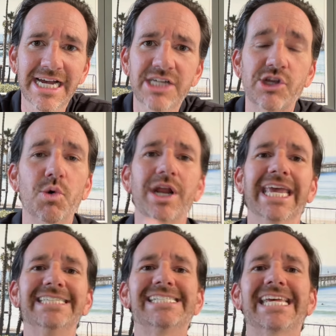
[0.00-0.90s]
so you want to
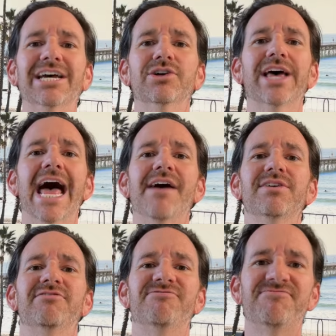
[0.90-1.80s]
get skilled at
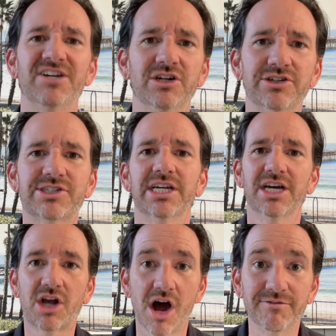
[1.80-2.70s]
having fierce
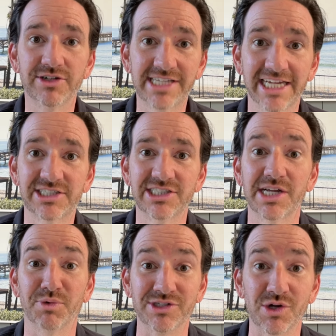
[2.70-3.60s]
conversations that
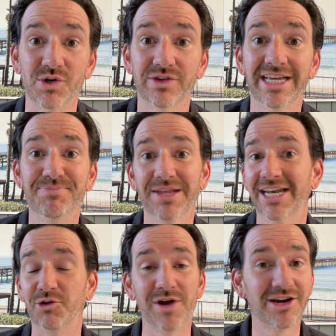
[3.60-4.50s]
result in
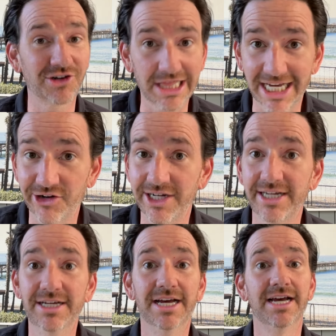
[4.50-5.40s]
greater
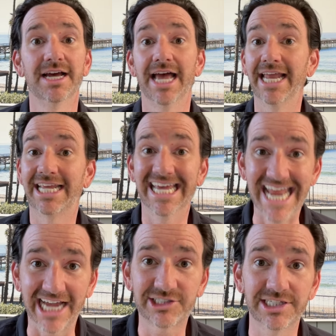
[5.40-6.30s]
clarity and
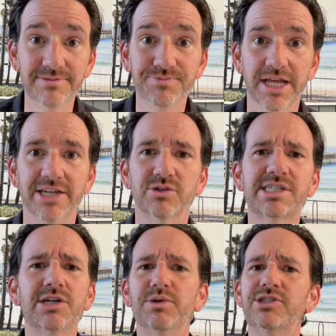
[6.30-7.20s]
connection and you'll
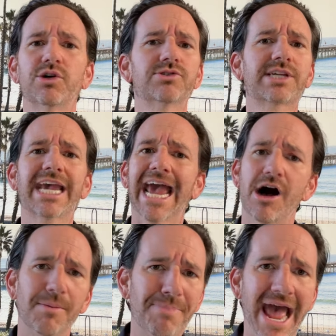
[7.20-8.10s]
see results
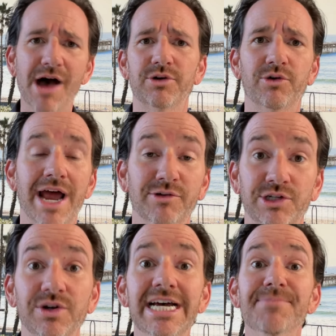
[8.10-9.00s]
compound around
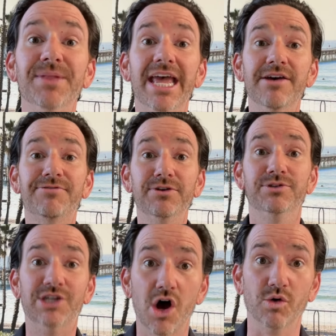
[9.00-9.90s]
you if you
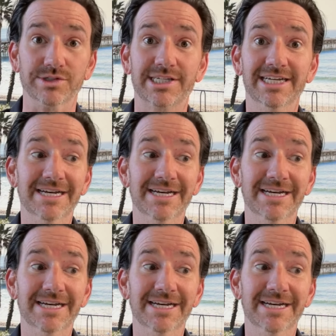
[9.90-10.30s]
don't